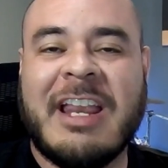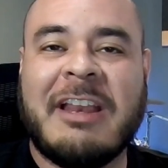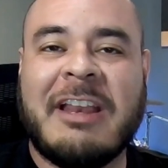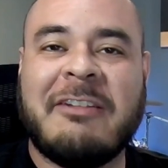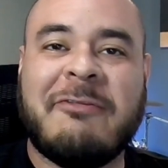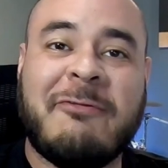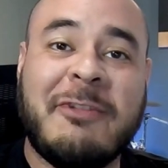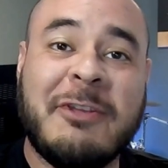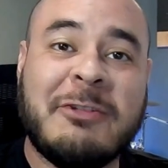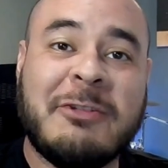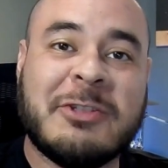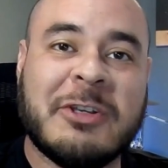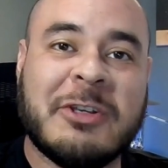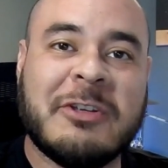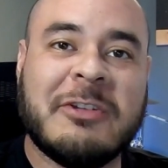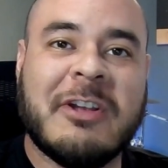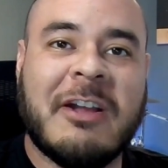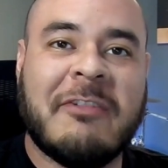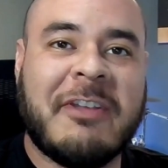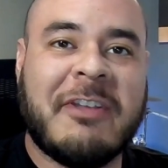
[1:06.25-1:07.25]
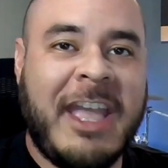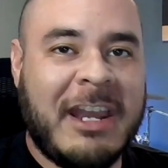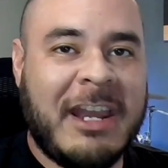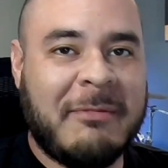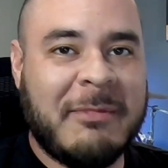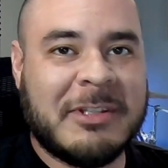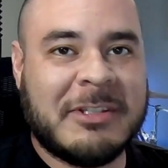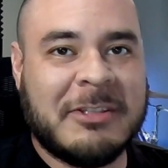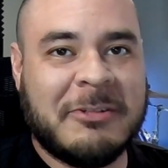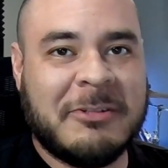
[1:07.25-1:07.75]
and future of
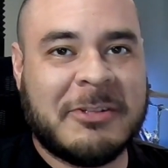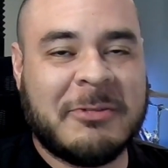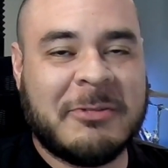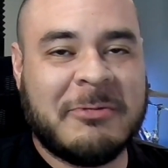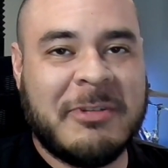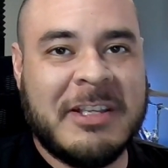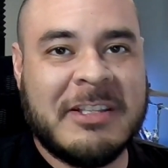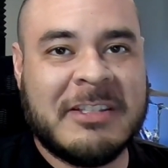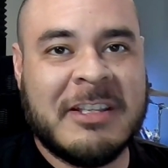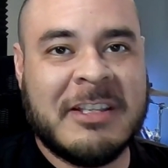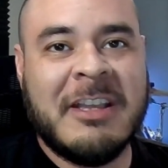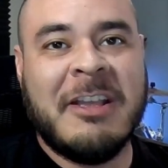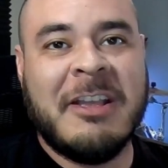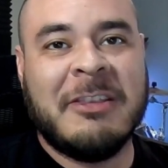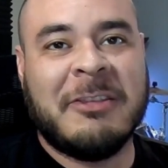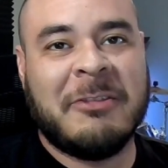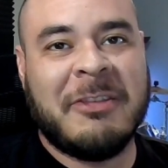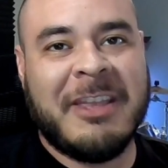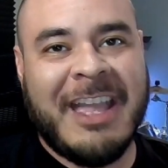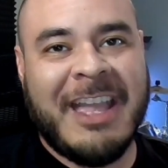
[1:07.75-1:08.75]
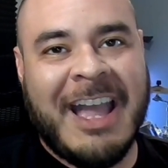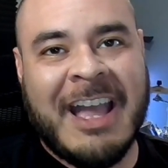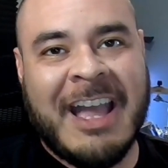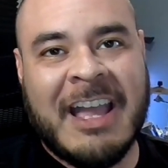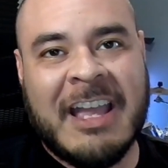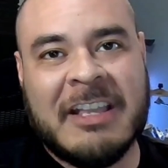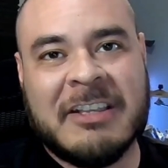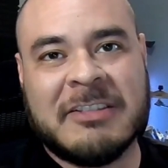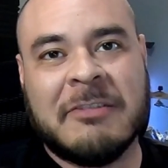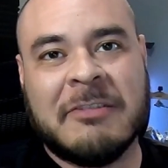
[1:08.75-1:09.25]
cannabis nurseries through the
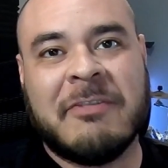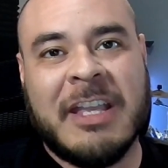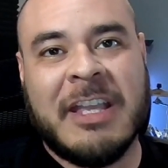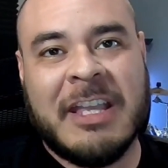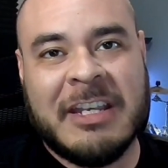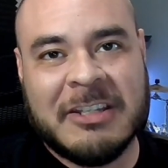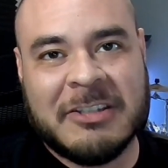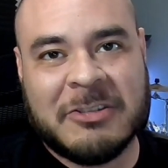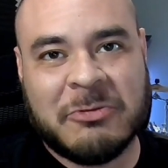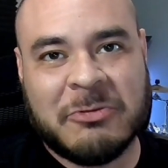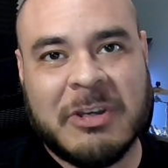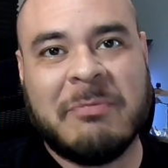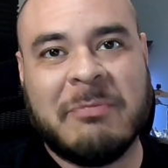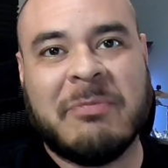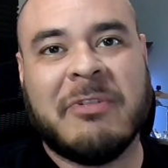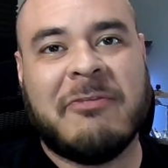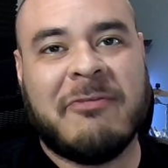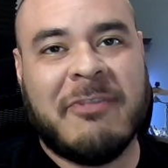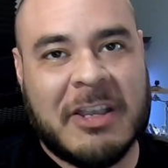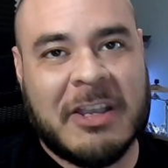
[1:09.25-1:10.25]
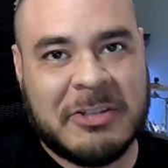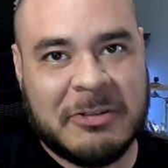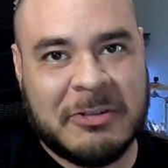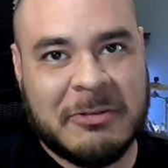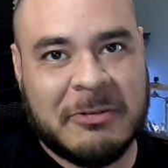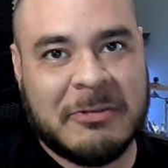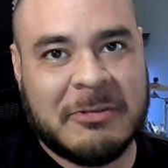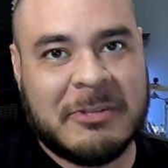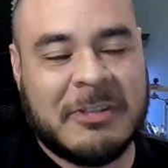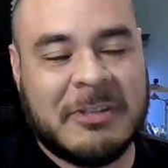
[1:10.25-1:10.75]
eyes of industry
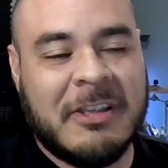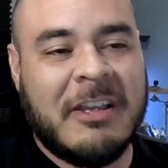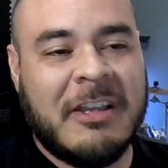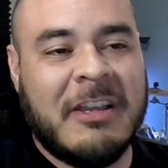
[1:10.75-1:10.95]
professionals.